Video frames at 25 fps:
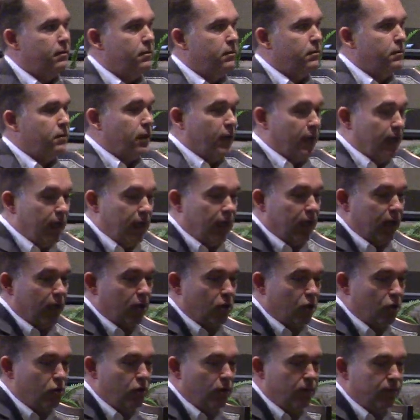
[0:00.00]
Gehenna
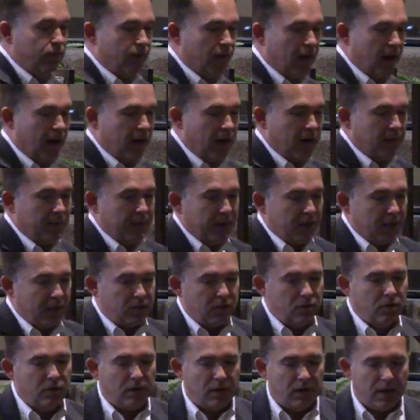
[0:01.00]
included fire, but
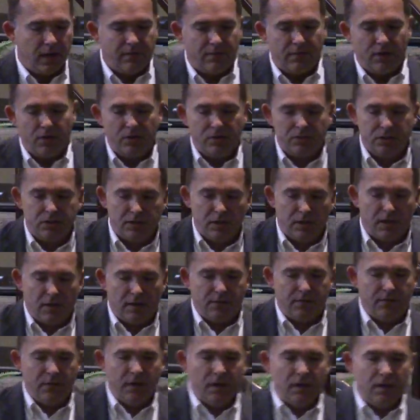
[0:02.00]
included a lot of other
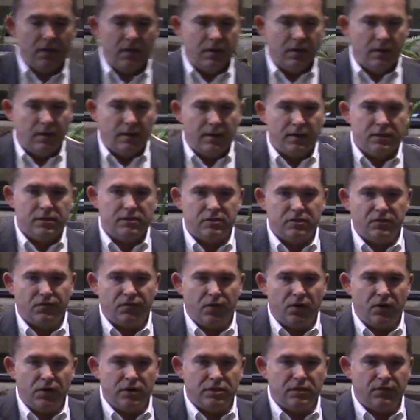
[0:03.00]
stuff, and this is
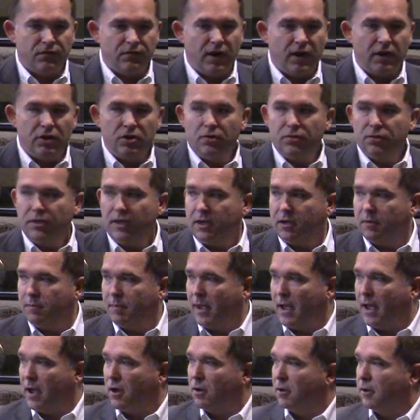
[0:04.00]
furnace of fire. You think
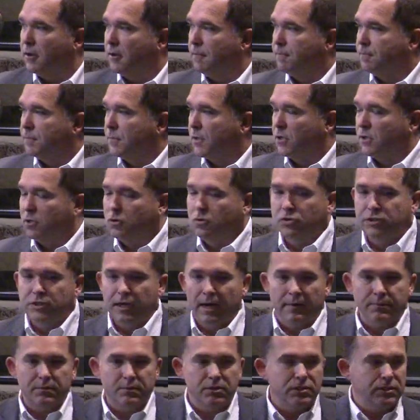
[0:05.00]
about Luke
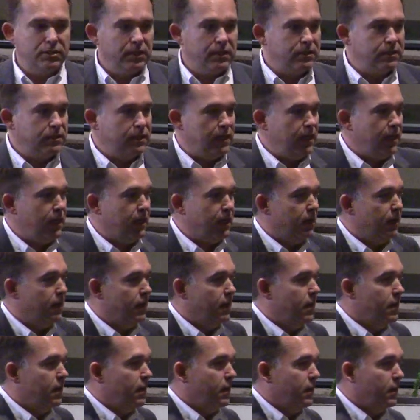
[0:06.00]
chapter 16,
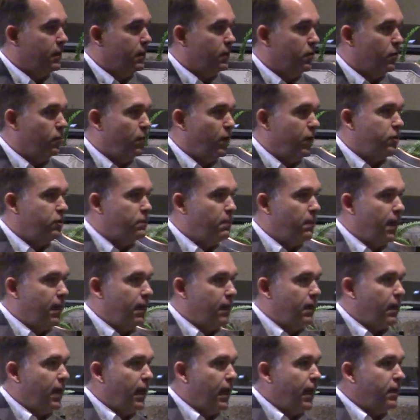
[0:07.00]
the rich man
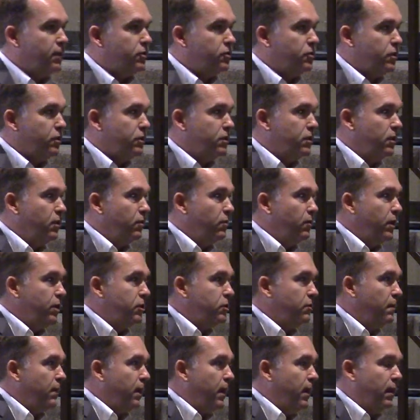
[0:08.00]
and Lazarus, and the
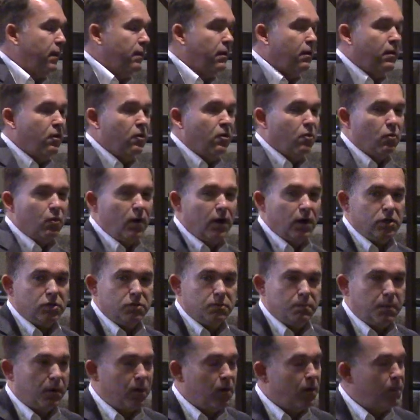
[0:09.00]
rich man wears
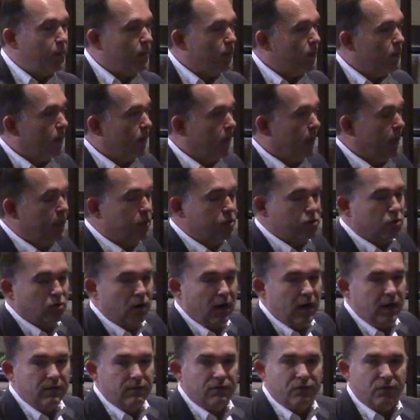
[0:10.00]
purple and eats
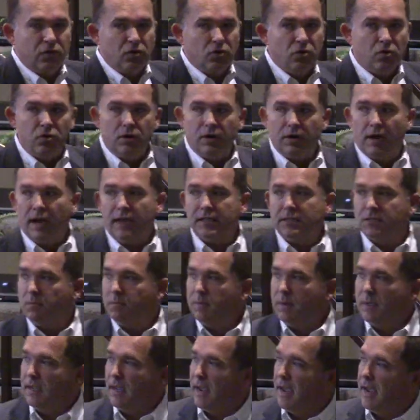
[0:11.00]
great food and has a
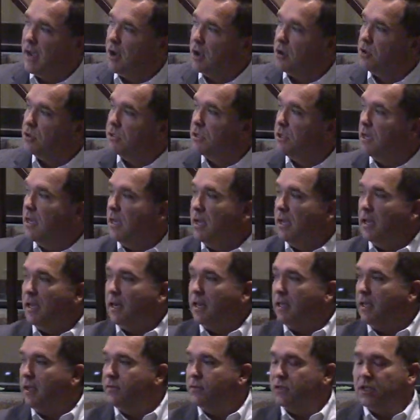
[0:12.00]
big house and
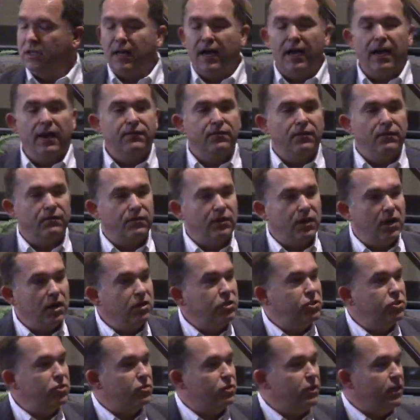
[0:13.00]
lives a life of
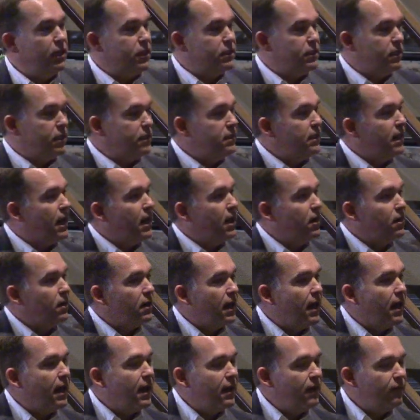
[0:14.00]
luxury his entire
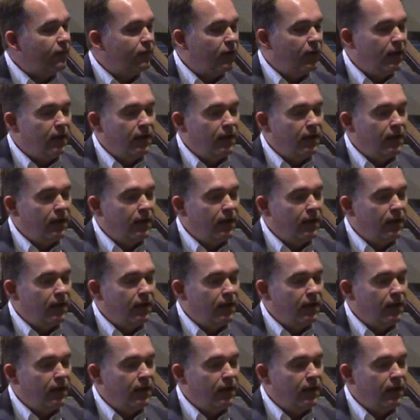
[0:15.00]
life.